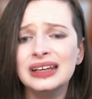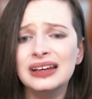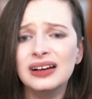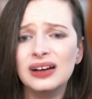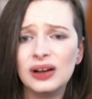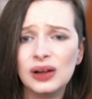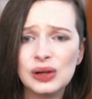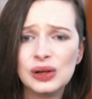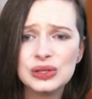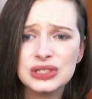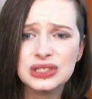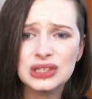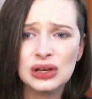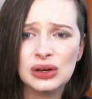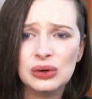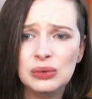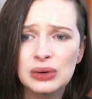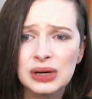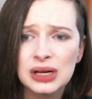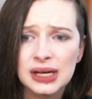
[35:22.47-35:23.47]

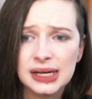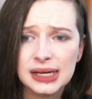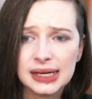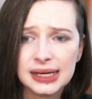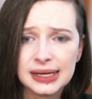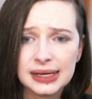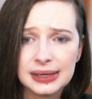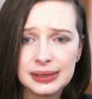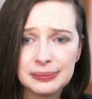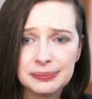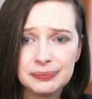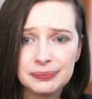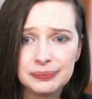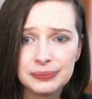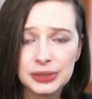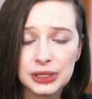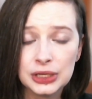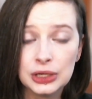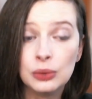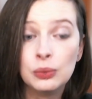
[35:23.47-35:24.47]
also,
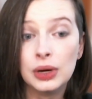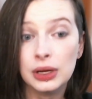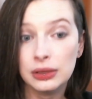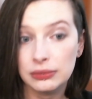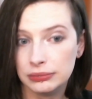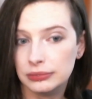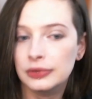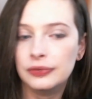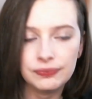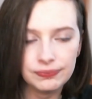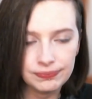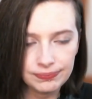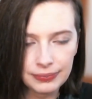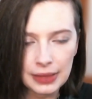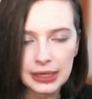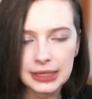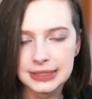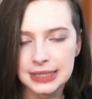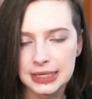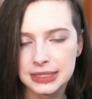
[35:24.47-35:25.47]

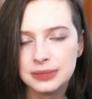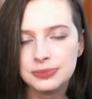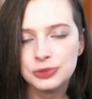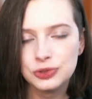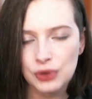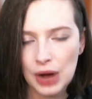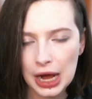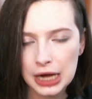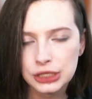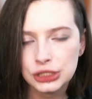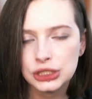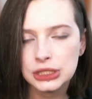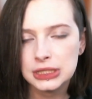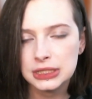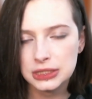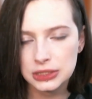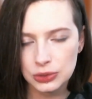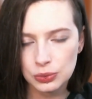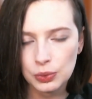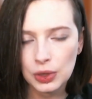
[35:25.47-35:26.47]
like I said, some
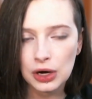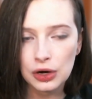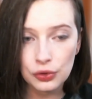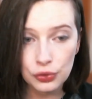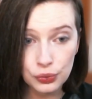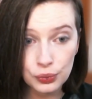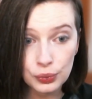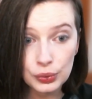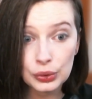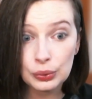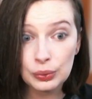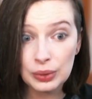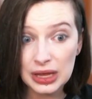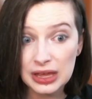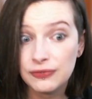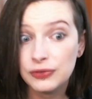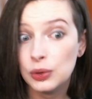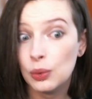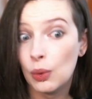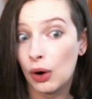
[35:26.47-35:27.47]
strategies to work through
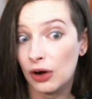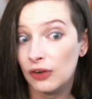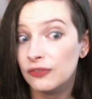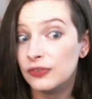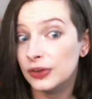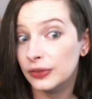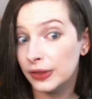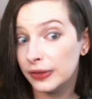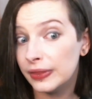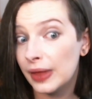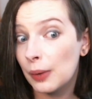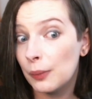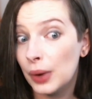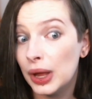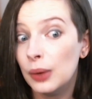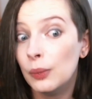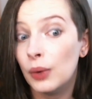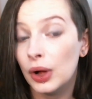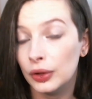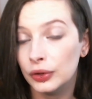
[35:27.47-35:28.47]
if you are feeling that
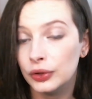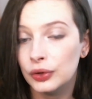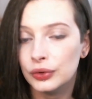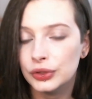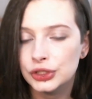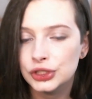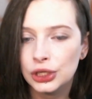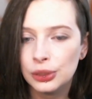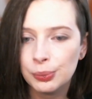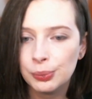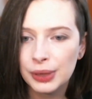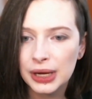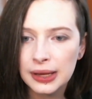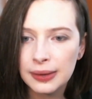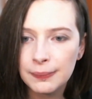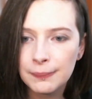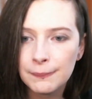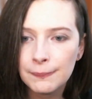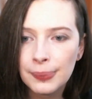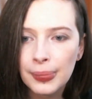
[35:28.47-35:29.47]
way while you're
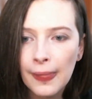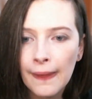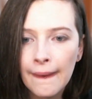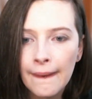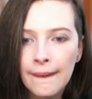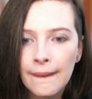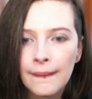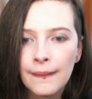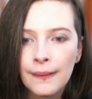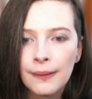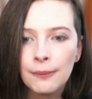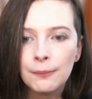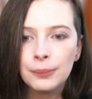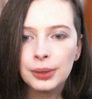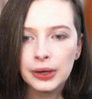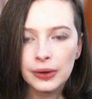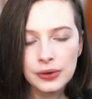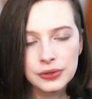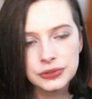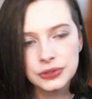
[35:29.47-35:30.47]
interpreting. But
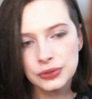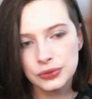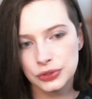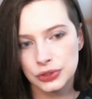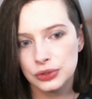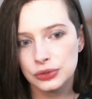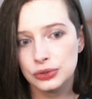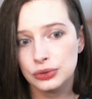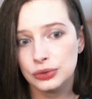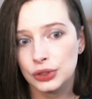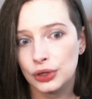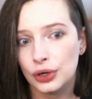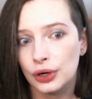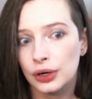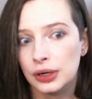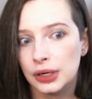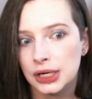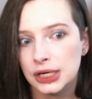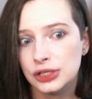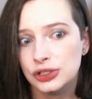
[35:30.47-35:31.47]
also, too, to
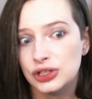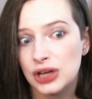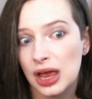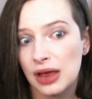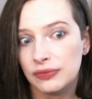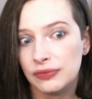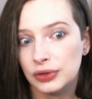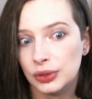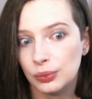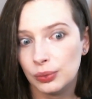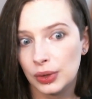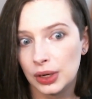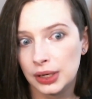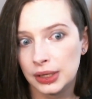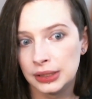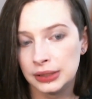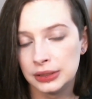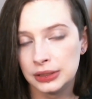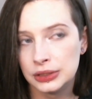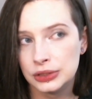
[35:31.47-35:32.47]
encourage
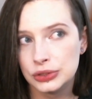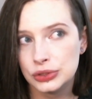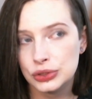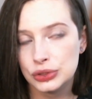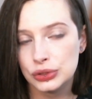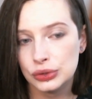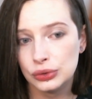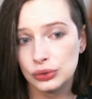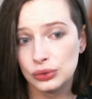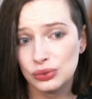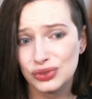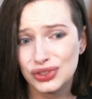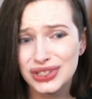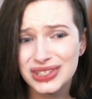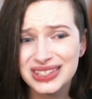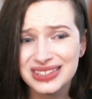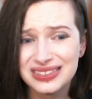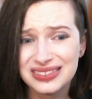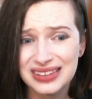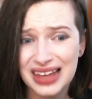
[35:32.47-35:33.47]
everyone to
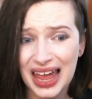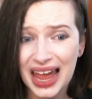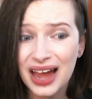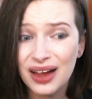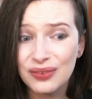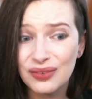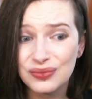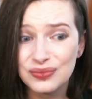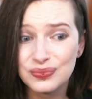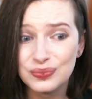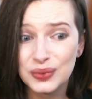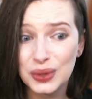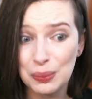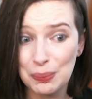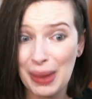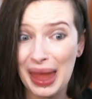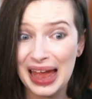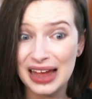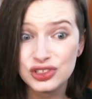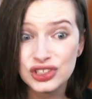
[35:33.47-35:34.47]
just have
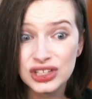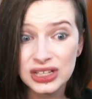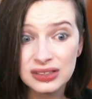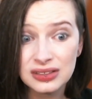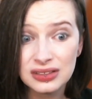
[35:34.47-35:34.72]
compassion.